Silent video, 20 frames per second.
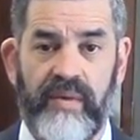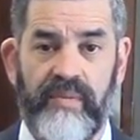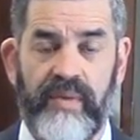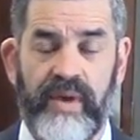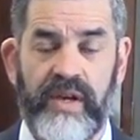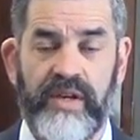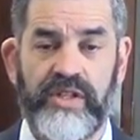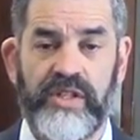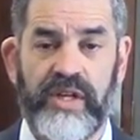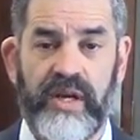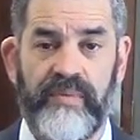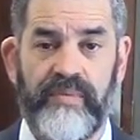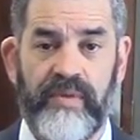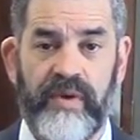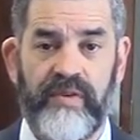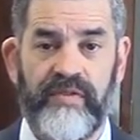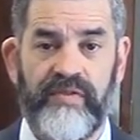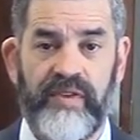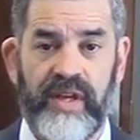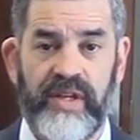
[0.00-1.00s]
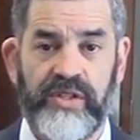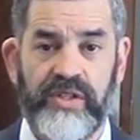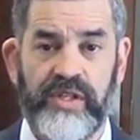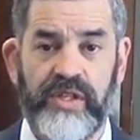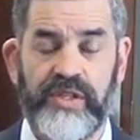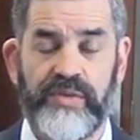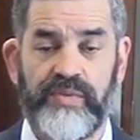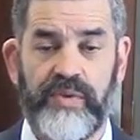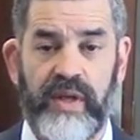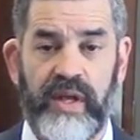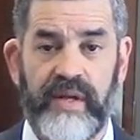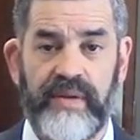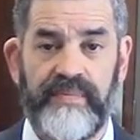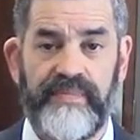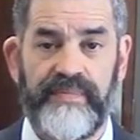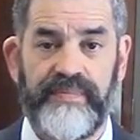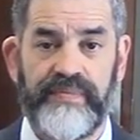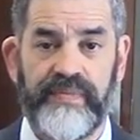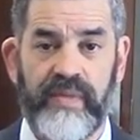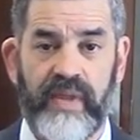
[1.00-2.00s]
may Hashem avenge his blood,
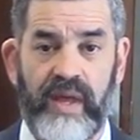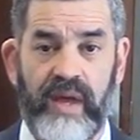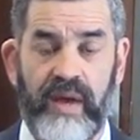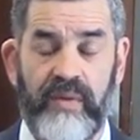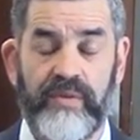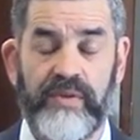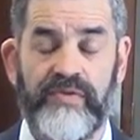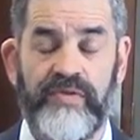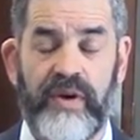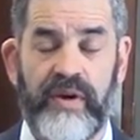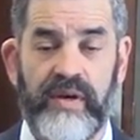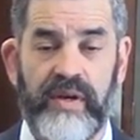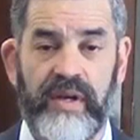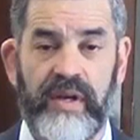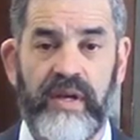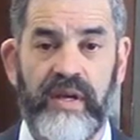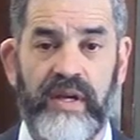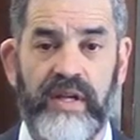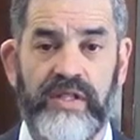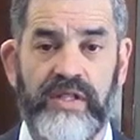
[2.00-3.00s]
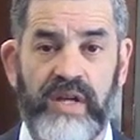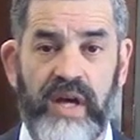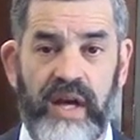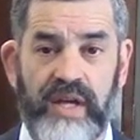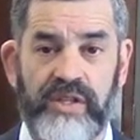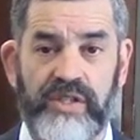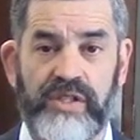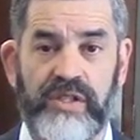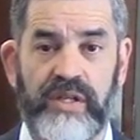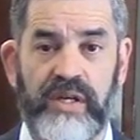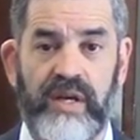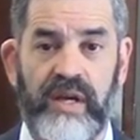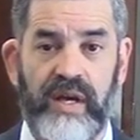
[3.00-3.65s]
and was very touched